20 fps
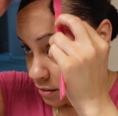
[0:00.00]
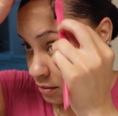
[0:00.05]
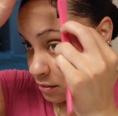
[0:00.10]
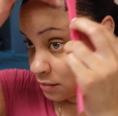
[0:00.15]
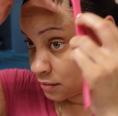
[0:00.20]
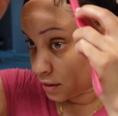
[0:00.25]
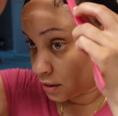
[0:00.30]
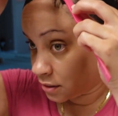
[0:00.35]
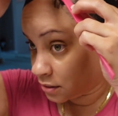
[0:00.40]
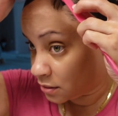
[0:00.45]

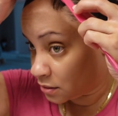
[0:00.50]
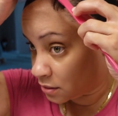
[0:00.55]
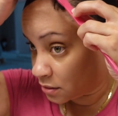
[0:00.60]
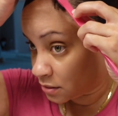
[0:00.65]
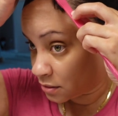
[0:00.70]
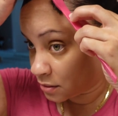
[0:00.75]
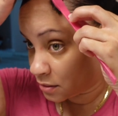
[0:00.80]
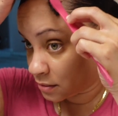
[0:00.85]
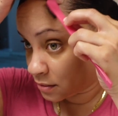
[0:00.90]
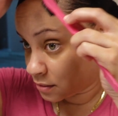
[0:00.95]
Right?
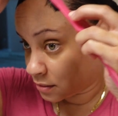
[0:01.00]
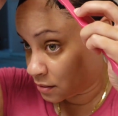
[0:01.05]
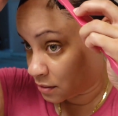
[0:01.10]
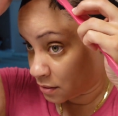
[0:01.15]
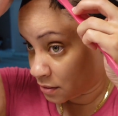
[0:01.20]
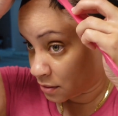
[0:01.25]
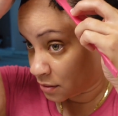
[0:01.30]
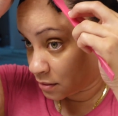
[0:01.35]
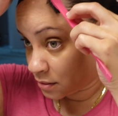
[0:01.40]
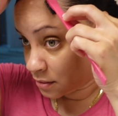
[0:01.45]

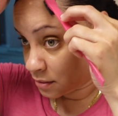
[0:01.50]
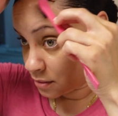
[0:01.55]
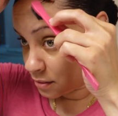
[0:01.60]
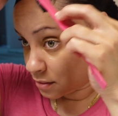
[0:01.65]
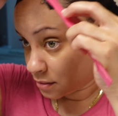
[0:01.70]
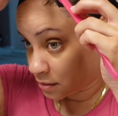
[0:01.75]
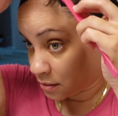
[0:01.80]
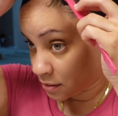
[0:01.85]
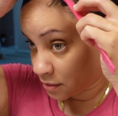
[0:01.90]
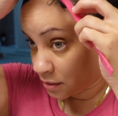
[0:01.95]

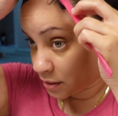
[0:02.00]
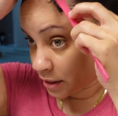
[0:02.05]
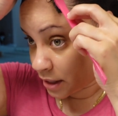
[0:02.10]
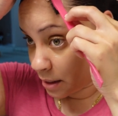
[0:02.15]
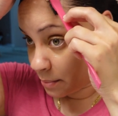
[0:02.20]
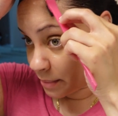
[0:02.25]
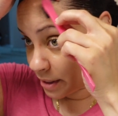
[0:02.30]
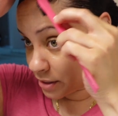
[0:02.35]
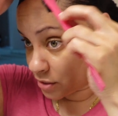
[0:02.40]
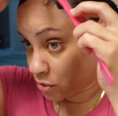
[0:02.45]
I think I
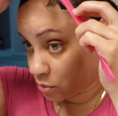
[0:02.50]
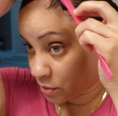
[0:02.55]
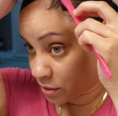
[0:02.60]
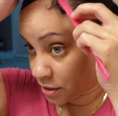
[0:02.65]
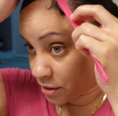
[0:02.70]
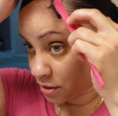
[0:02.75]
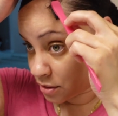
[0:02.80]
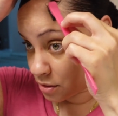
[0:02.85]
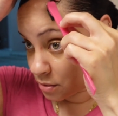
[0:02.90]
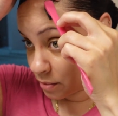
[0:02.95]
might do it
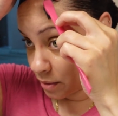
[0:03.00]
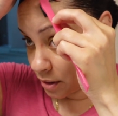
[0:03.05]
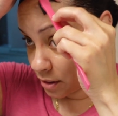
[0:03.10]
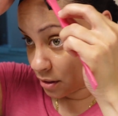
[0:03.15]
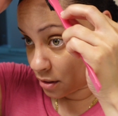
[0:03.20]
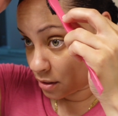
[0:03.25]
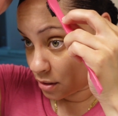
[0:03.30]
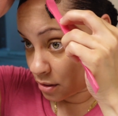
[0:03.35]
this way.